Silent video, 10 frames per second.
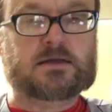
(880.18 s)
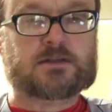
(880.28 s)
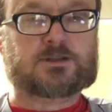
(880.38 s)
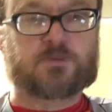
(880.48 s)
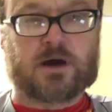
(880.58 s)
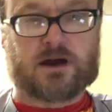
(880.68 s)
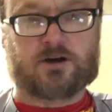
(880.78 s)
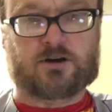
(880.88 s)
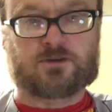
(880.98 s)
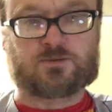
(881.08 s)

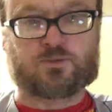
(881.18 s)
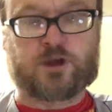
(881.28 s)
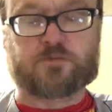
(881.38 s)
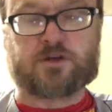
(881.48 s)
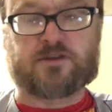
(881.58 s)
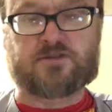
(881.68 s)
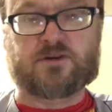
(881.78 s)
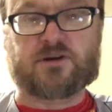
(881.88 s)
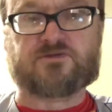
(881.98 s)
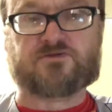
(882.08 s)
Tomorrow, we
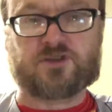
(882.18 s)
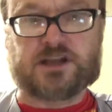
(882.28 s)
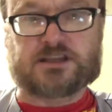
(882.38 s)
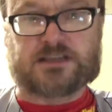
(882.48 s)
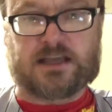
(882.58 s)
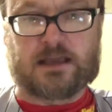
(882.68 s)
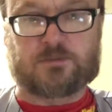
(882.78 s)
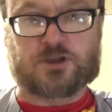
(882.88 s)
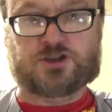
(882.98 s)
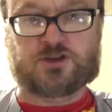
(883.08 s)
preview a free team
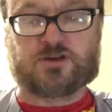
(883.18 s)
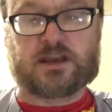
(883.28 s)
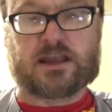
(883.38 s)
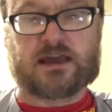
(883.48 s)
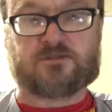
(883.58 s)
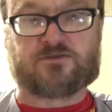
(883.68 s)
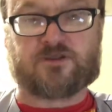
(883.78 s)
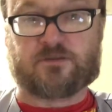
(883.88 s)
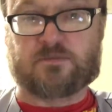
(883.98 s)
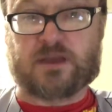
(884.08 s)
that you can get
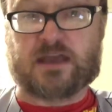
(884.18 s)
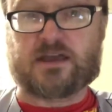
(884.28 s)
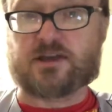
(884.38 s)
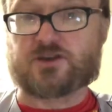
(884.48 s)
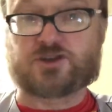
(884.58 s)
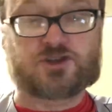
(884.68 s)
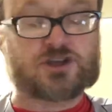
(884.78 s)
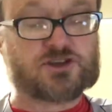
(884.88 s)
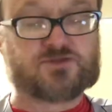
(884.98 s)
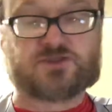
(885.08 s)
from me
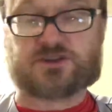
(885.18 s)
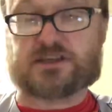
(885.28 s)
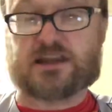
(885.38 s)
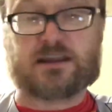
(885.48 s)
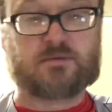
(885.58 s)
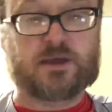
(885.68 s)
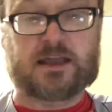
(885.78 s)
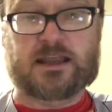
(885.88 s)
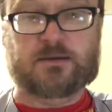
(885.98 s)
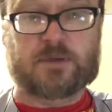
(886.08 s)
just for sending me
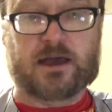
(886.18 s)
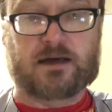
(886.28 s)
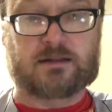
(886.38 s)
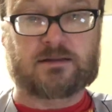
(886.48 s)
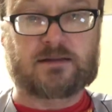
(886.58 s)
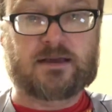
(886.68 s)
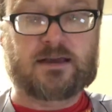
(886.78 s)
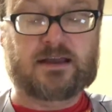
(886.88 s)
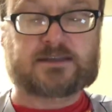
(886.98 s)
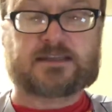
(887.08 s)
an email.
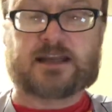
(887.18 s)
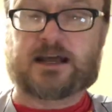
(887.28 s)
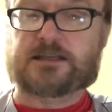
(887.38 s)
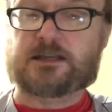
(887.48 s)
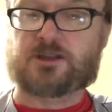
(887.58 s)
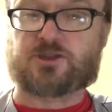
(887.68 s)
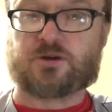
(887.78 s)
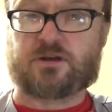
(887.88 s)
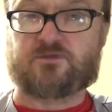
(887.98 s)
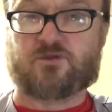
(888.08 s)
It's the
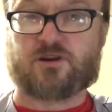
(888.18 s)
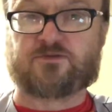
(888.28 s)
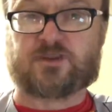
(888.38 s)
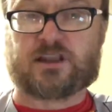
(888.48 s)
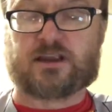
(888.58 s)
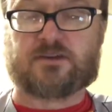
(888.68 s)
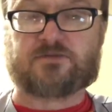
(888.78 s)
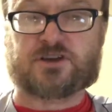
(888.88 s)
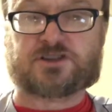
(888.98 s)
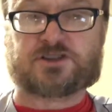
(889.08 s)
1934
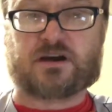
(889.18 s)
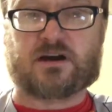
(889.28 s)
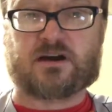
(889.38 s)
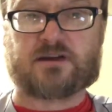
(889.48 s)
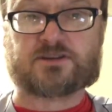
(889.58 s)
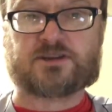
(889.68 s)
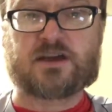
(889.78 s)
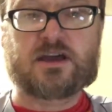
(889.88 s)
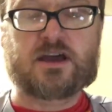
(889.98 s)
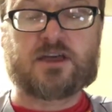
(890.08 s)
Philadelphia Stars
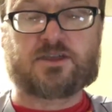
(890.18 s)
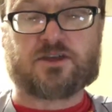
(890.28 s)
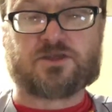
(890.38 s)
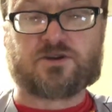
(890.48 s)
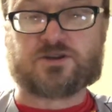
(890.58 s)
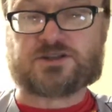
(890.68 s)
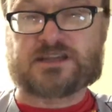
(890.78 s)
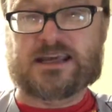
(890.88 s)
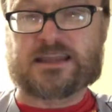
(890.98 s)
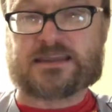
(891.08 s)
the
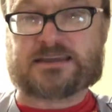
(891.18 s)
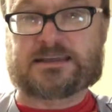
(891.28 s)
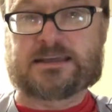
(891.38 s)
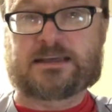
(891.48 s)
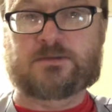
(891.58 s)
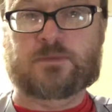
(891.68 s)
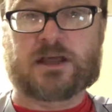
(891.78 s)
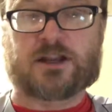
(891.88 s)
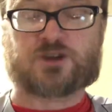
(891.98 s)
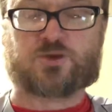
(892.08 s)
13th team
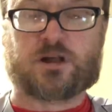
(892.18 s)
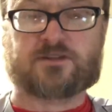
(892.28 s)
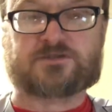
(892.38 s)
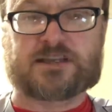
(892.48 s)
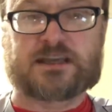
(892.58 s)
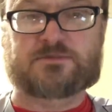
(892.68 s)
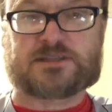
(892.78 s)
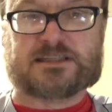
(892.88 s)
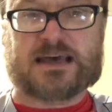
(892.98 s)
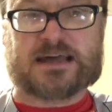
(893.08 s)
in a 12 team
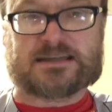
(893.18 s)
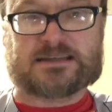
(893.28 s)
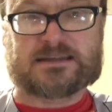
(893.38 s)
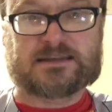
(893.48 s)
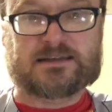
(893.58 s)
set.